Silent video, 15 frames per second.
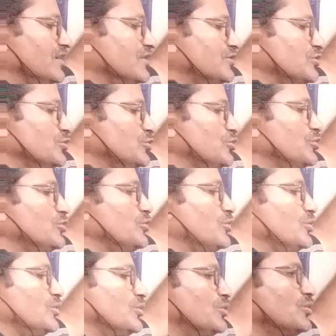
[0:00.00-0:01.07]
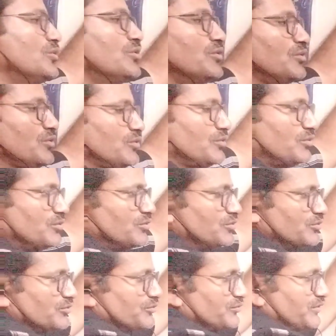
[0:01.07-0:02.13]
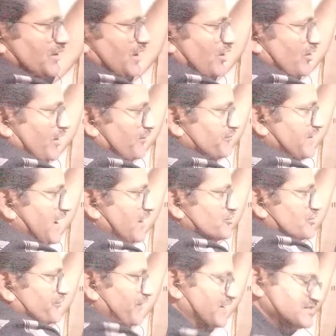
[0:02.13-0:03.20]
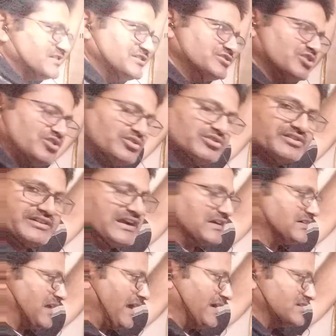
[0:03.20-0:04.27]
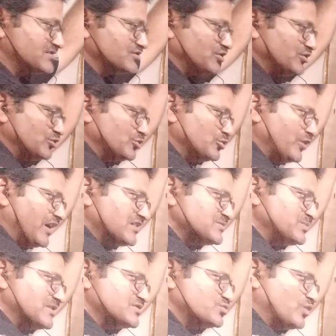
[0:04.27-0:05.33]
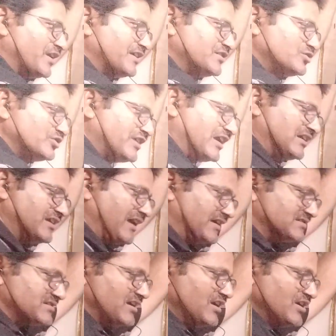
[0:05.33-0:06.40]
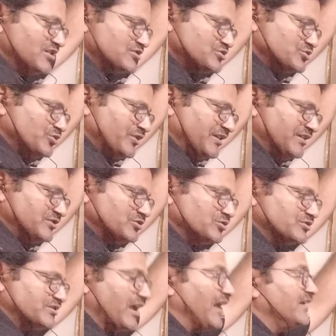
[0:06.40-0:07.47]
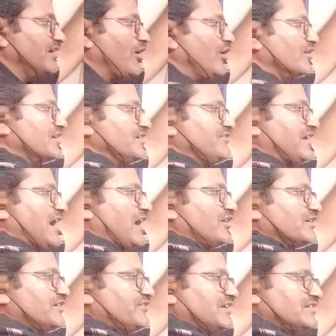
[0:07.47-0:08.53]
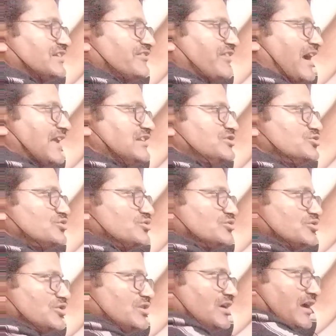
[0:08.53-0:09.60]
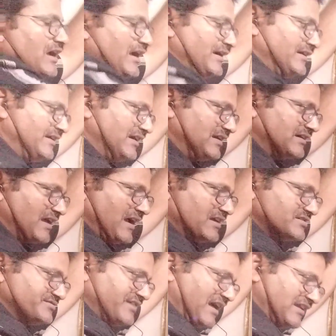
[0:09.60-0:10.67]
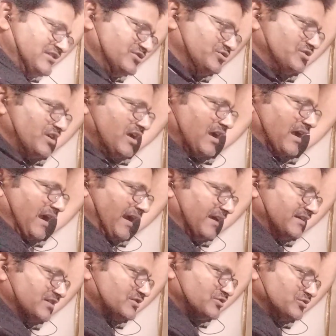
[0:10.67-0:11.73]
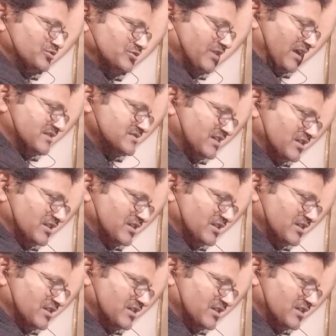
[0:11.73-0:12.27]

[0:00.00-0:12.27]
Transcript: 2, we have f dash of x into delta x. So 2x plus 1 into delta x. 2 into 10, already we have given the value and delta x value. And 2 tens are